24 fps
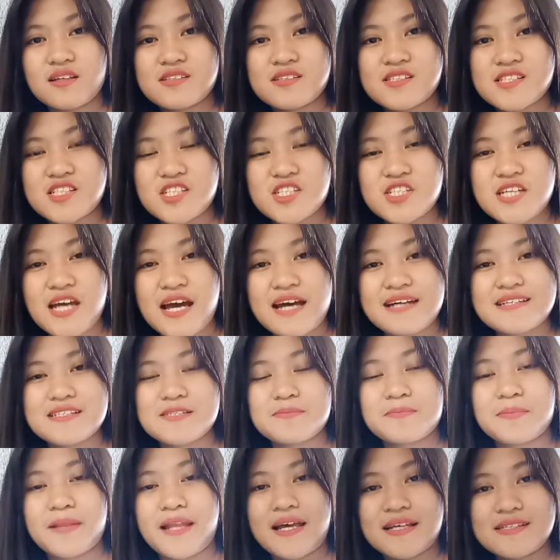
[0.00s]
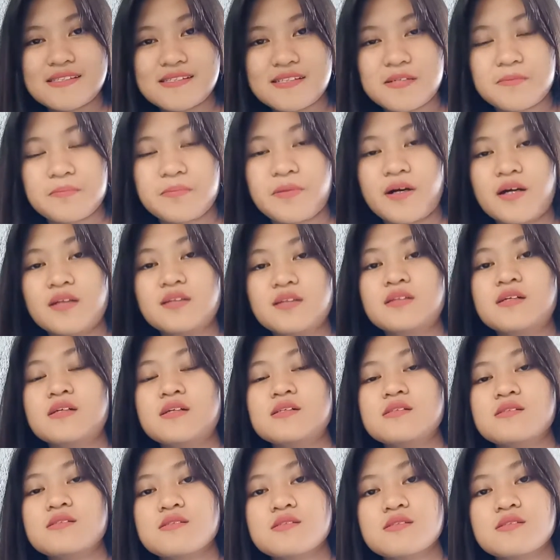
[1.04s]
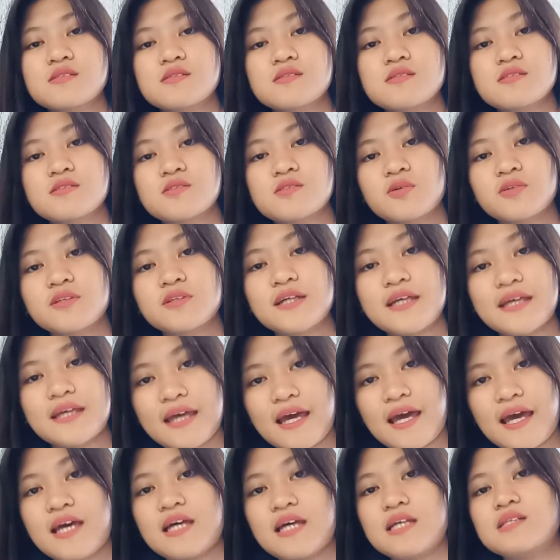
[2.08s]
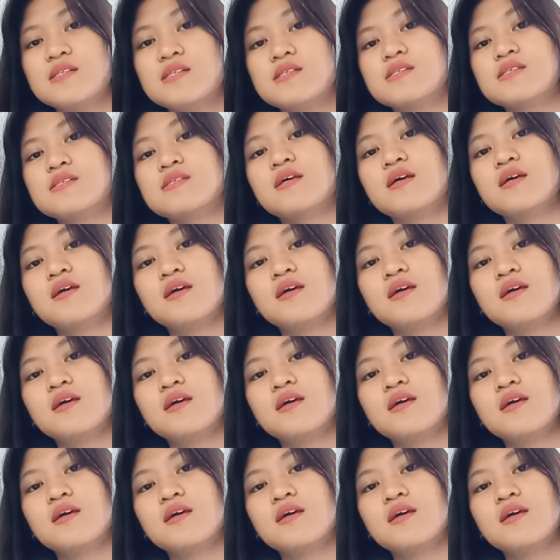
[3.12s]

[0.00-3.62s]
such as plastic bottles, soda cans,